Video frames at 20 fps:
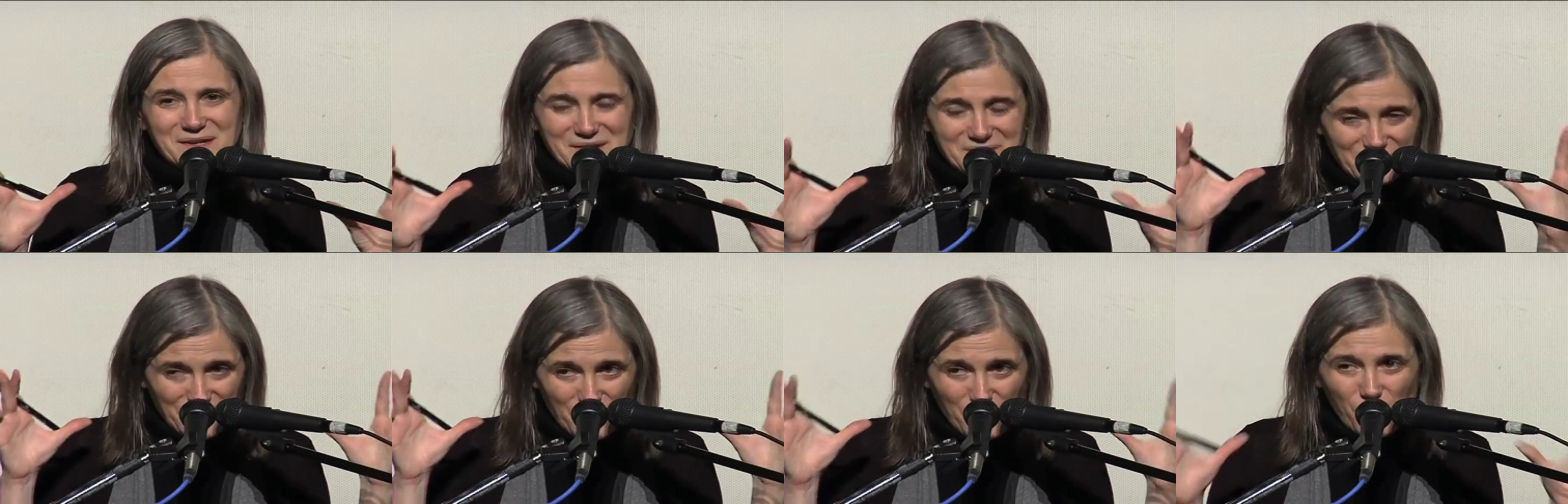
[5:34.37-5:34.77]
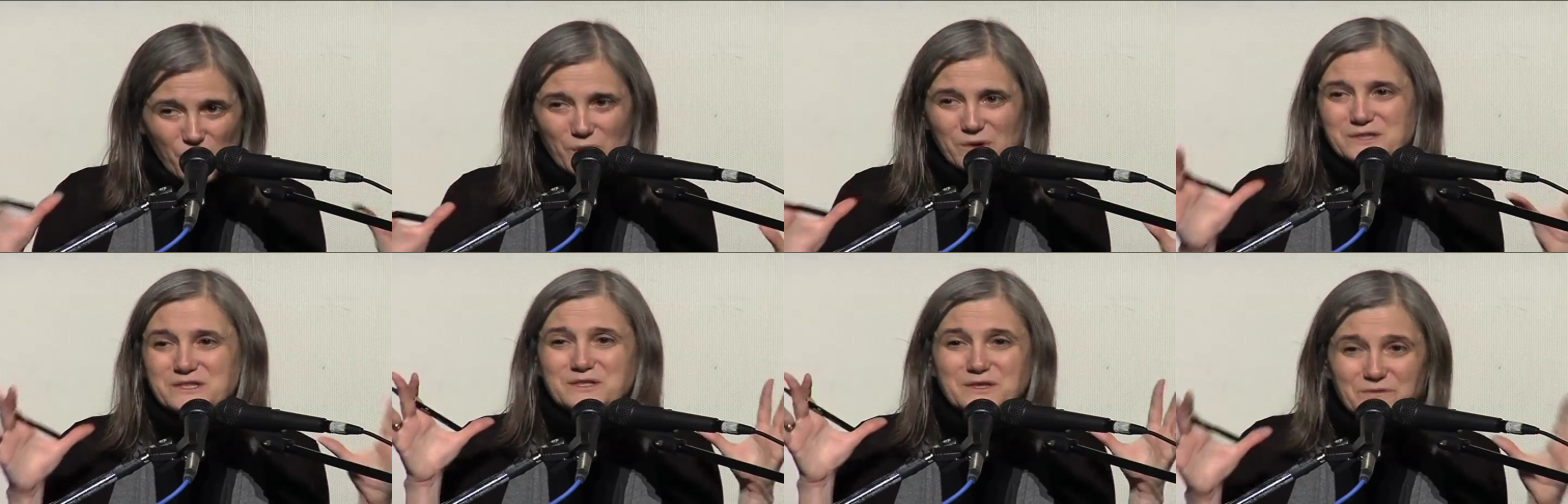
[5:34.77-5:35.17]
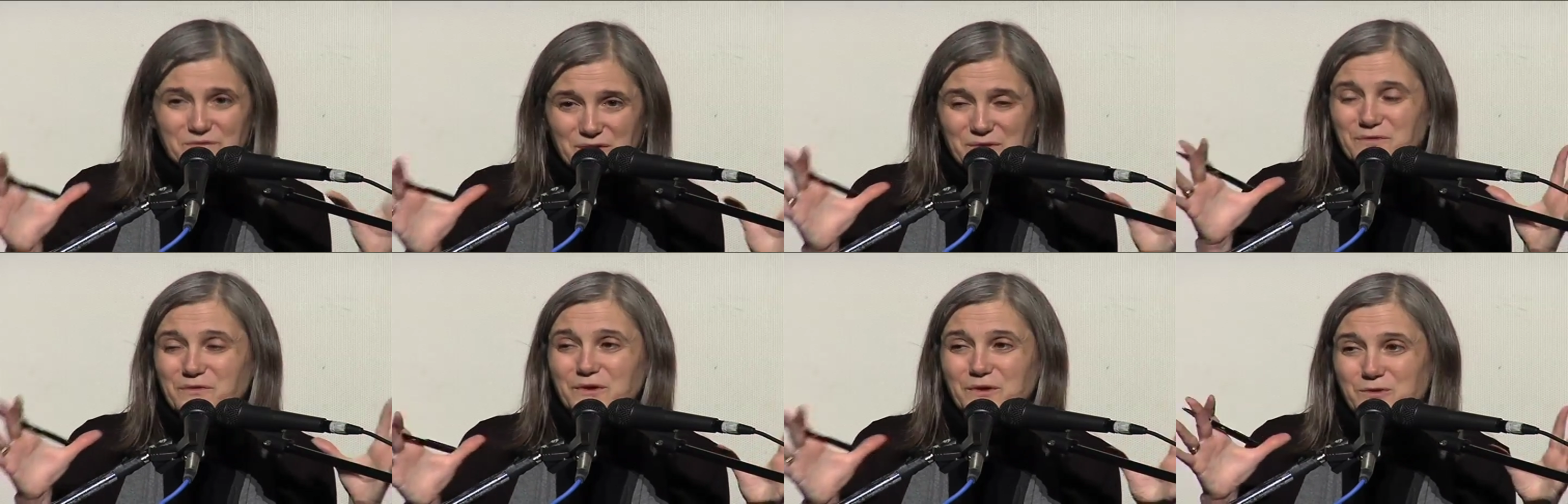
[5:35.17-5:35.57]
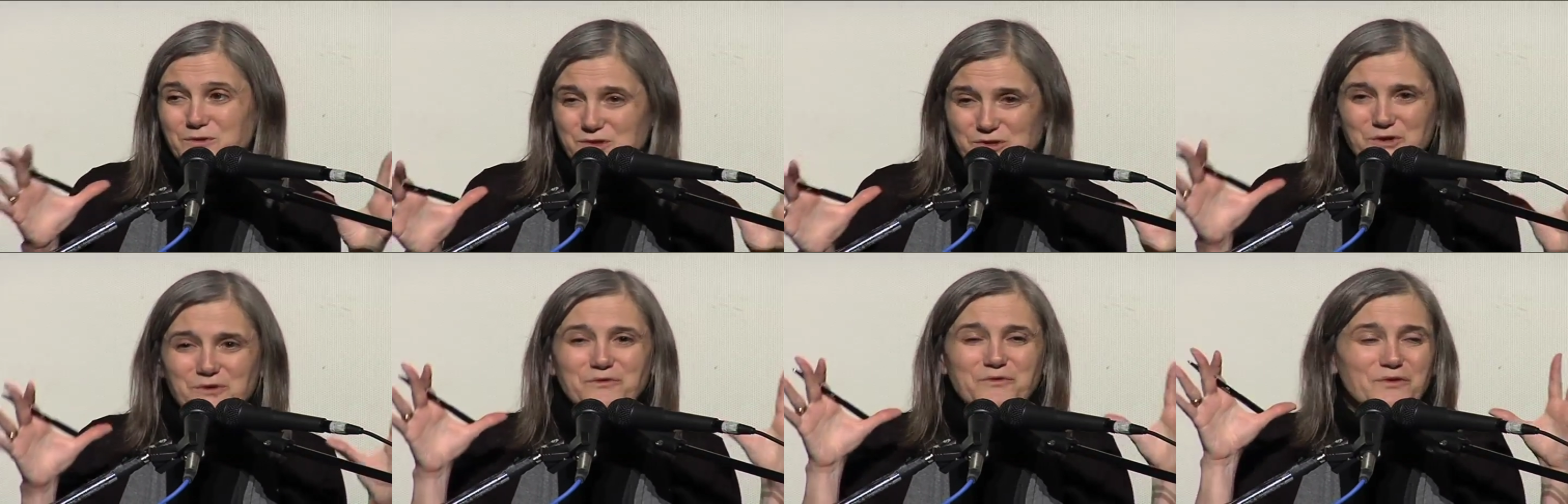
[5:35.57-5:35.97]
and the course of the
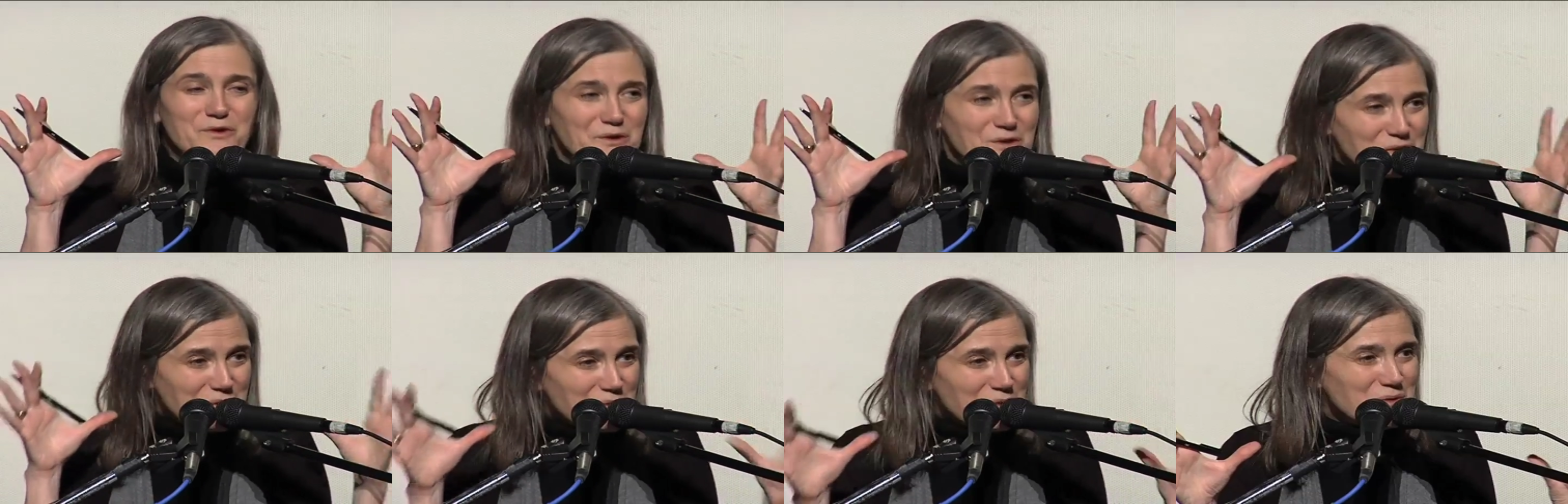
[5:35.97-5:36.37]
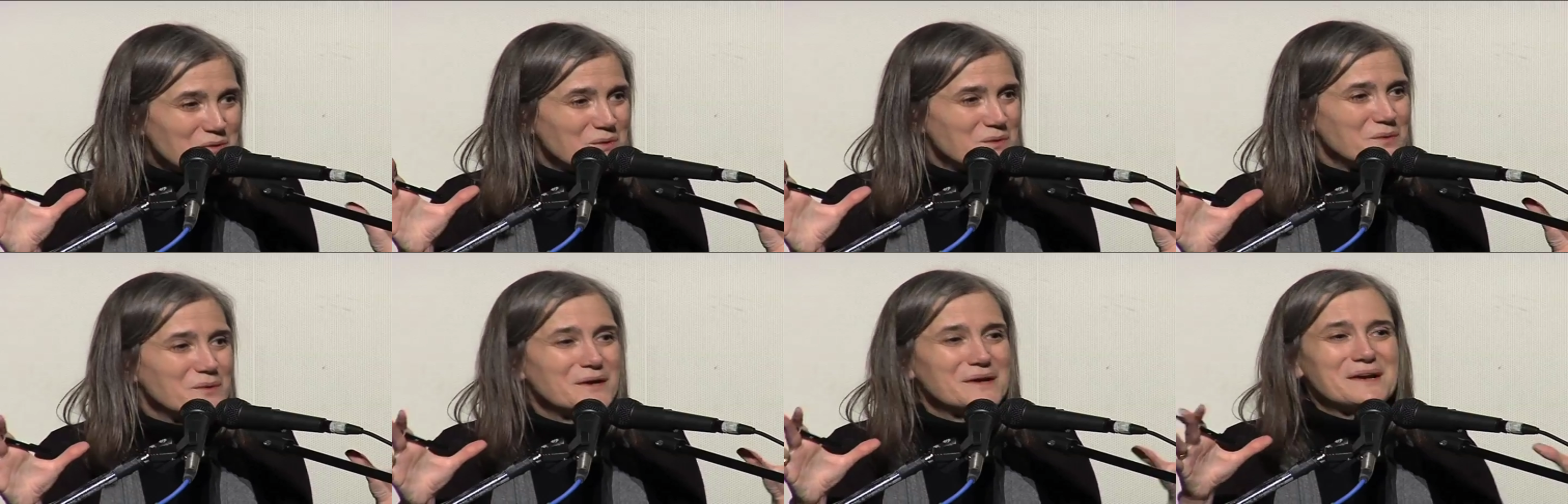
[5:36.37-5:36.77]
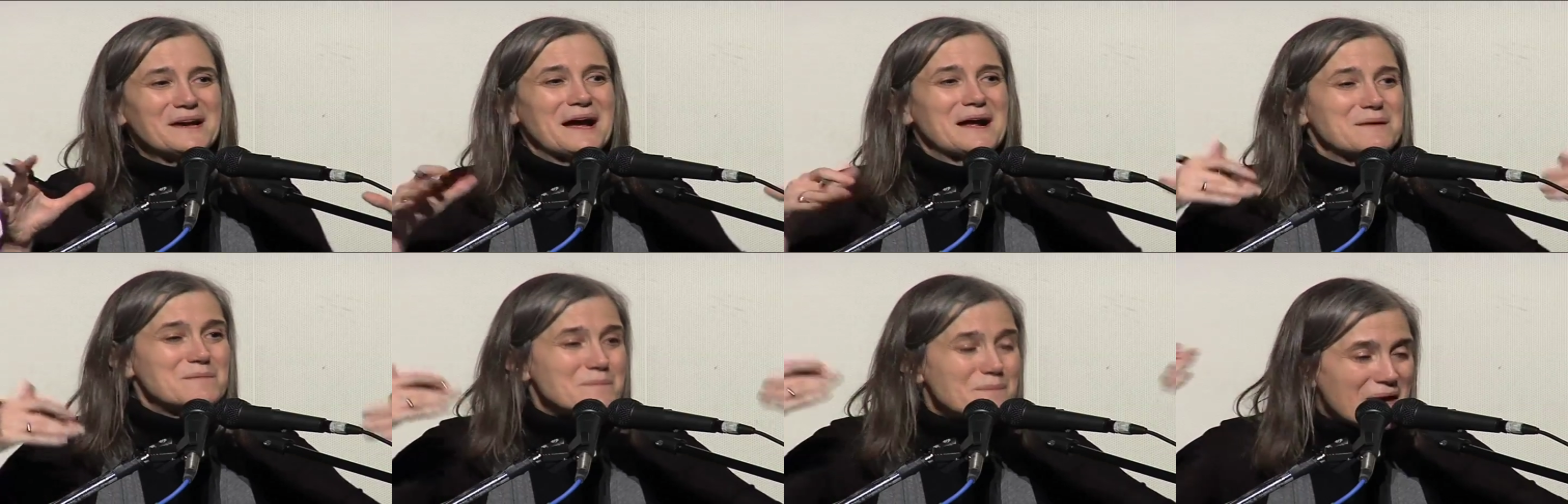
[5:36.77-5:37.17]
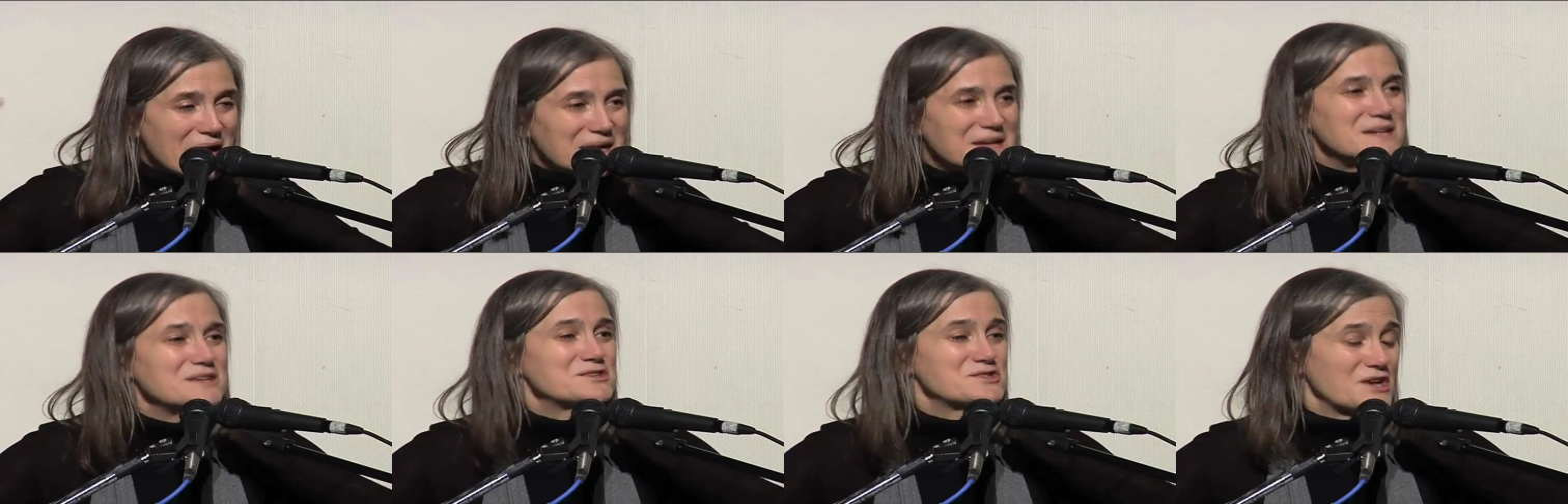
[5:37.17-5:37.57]
future for you and
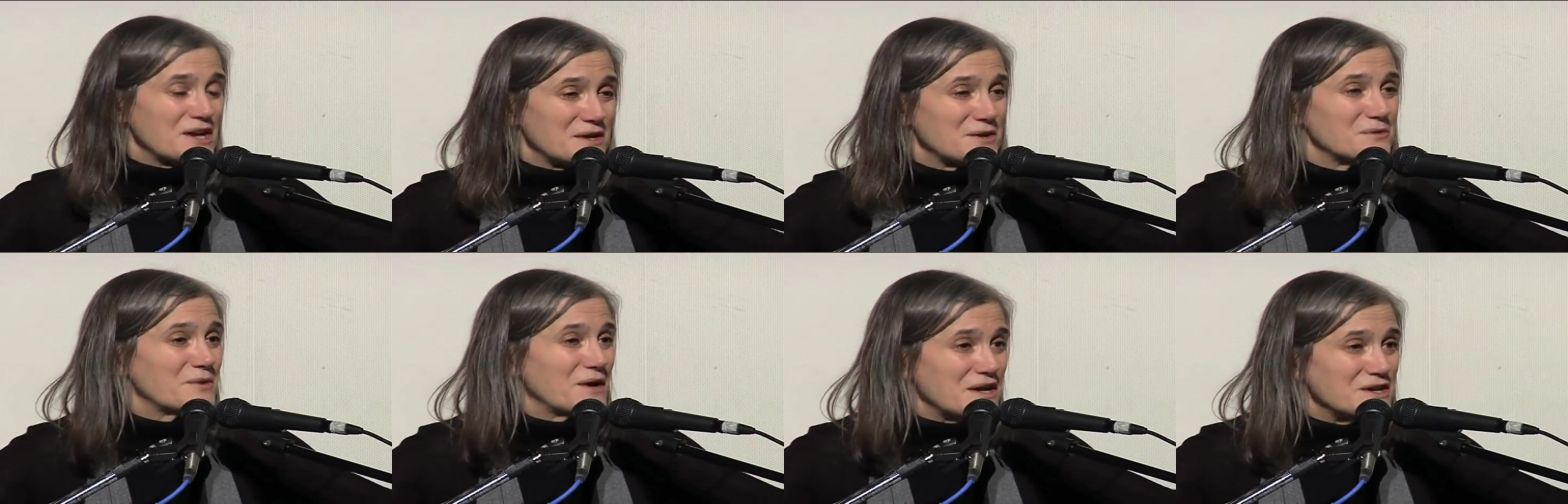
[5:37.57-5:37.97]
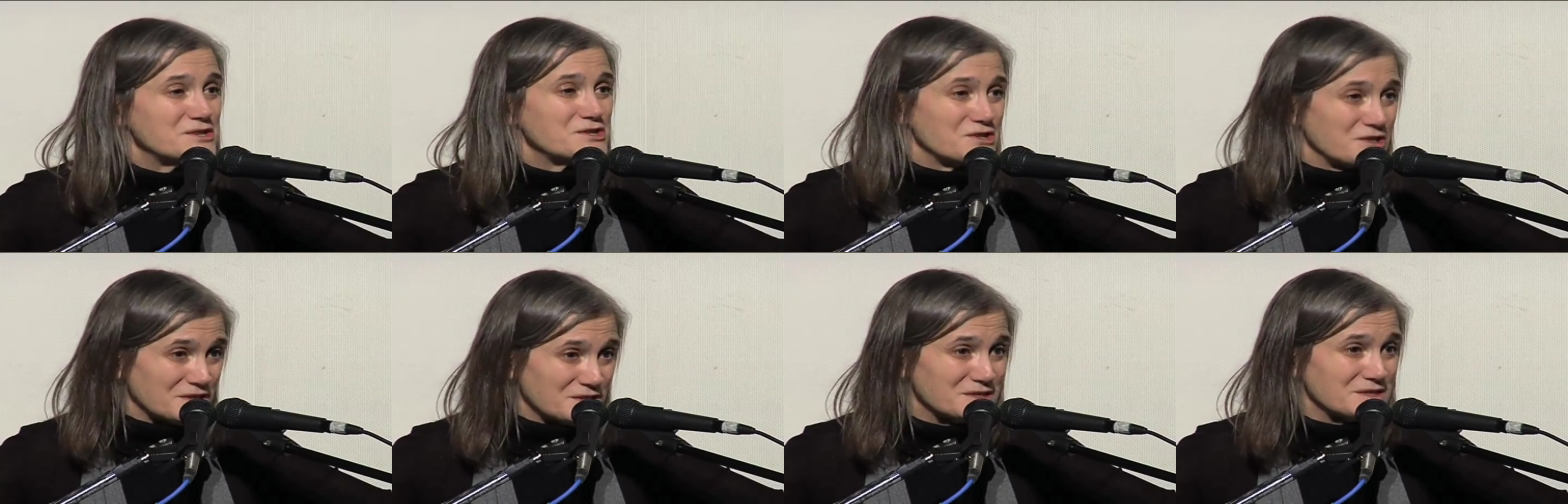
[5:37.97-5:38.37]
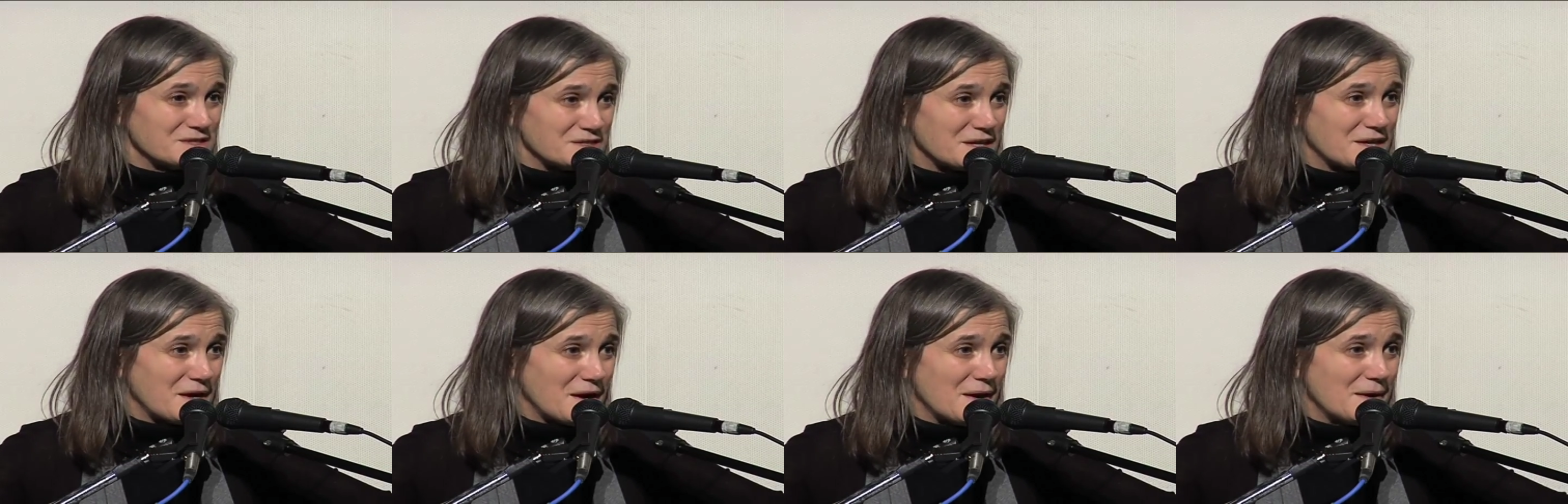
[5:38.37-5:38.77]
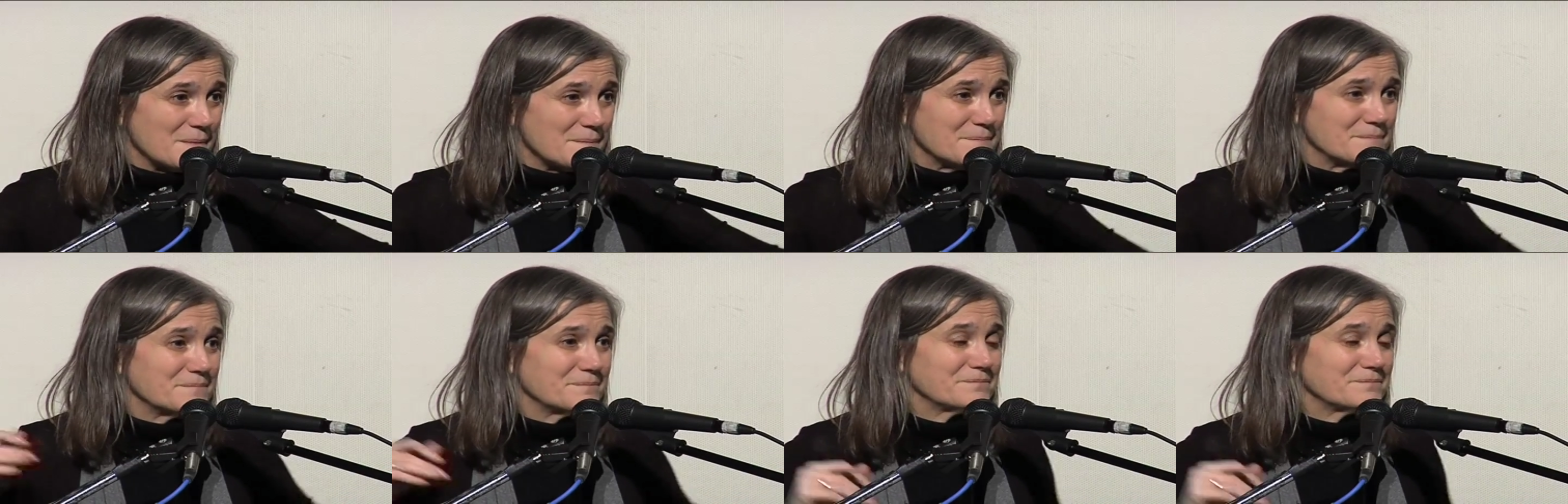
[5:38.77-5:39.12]
many generations to come.